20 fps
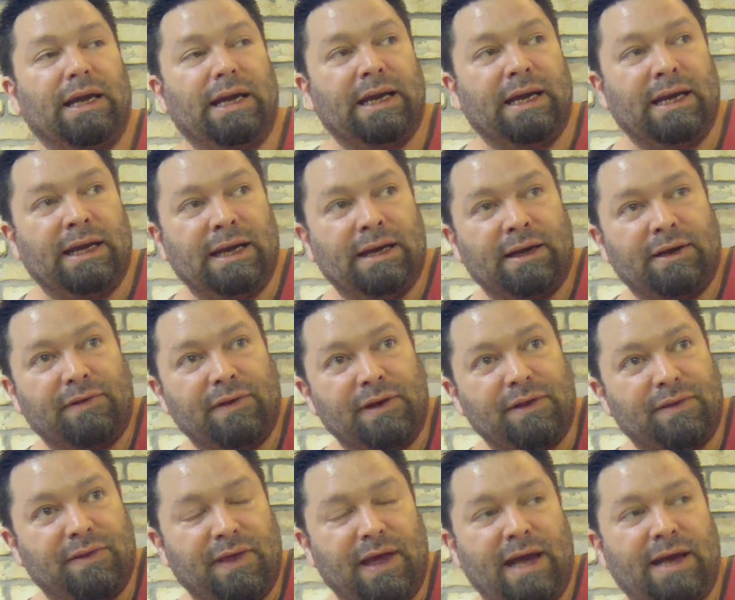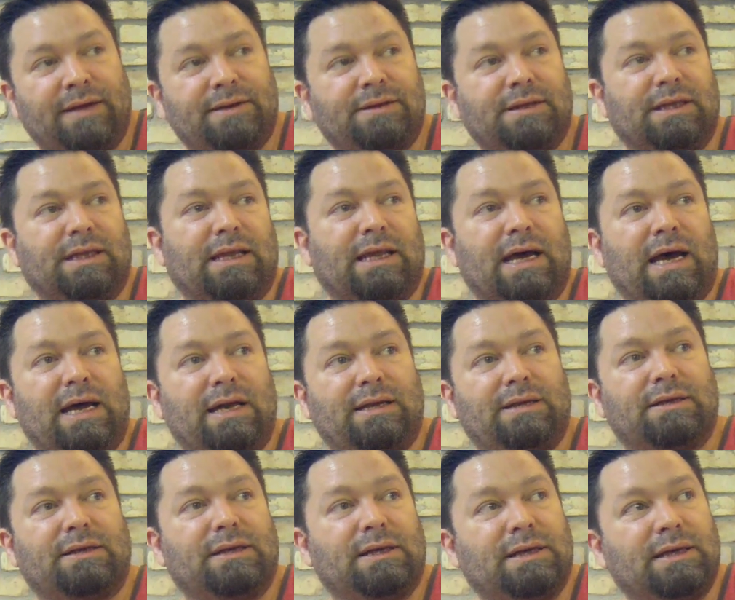And I think that is a
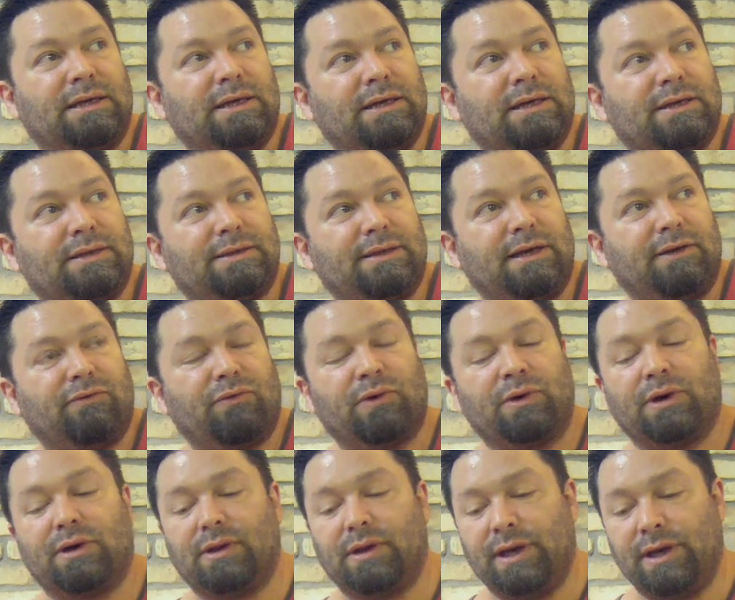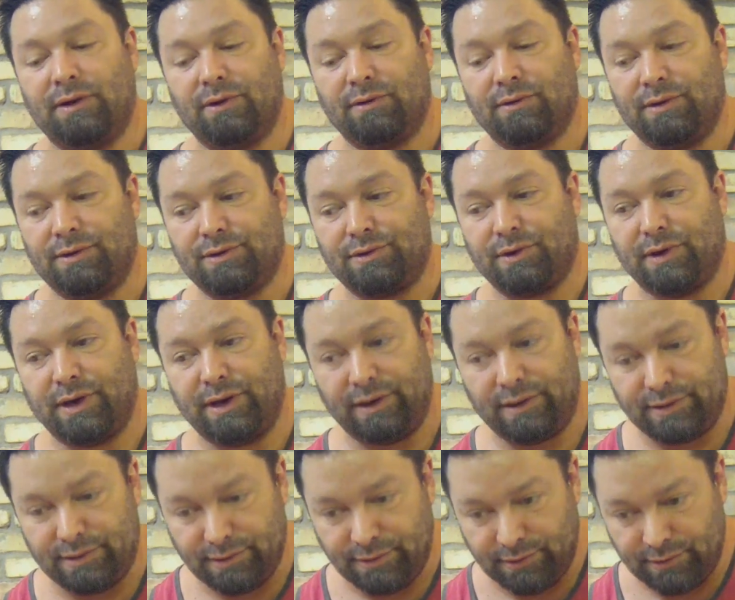lot safer and cleaner than trying
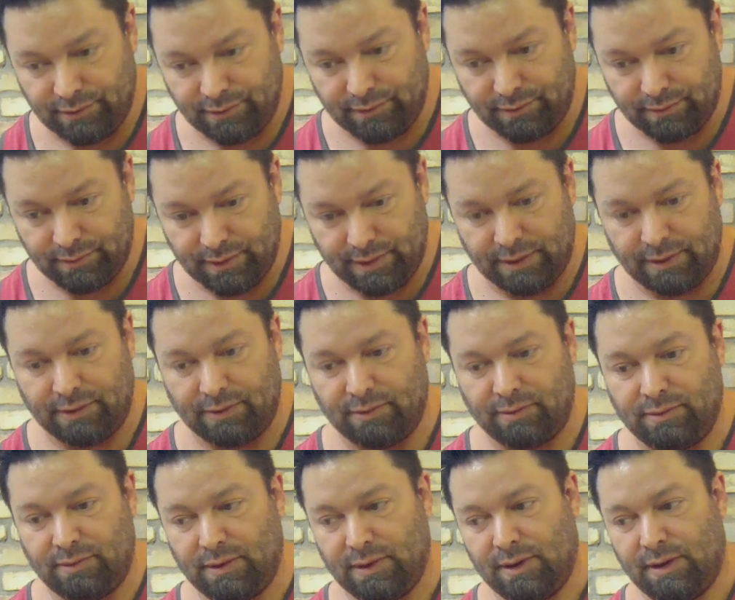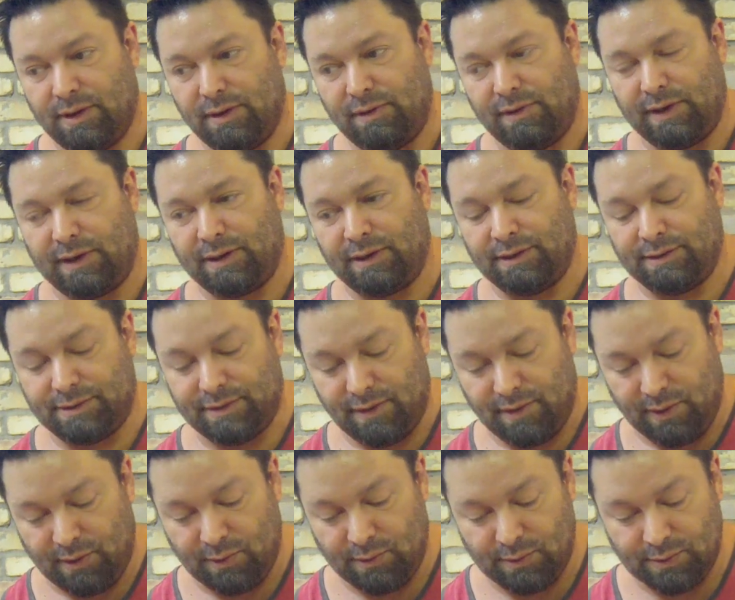to, thickness
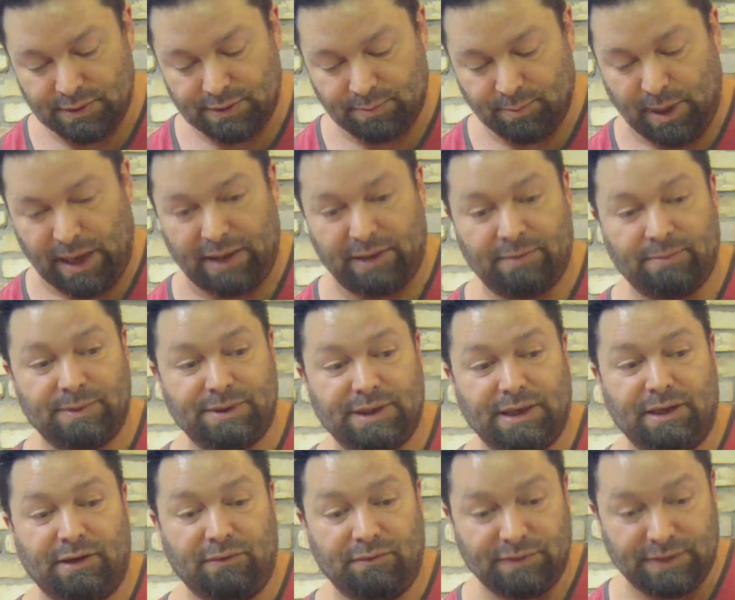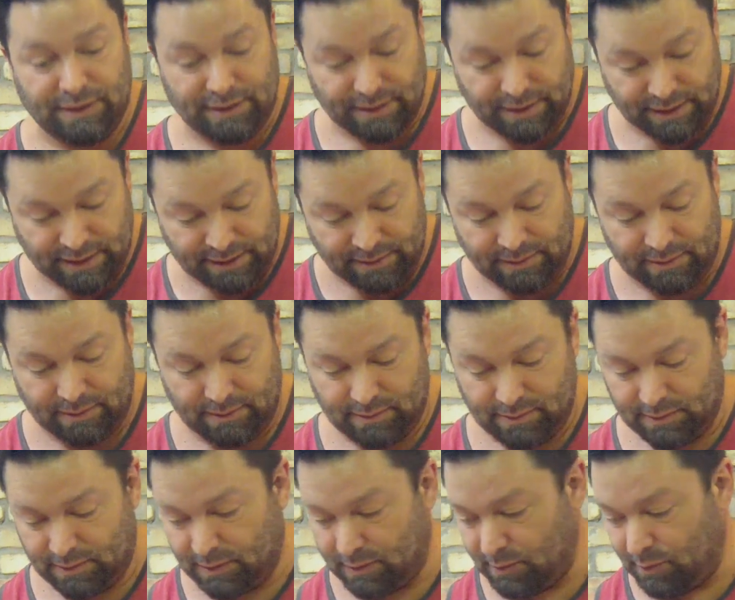those by themselves and then
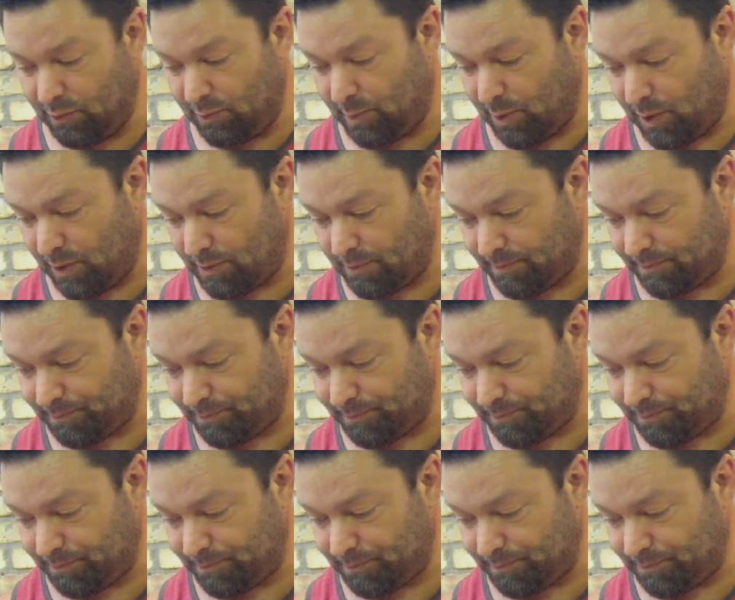glue them on.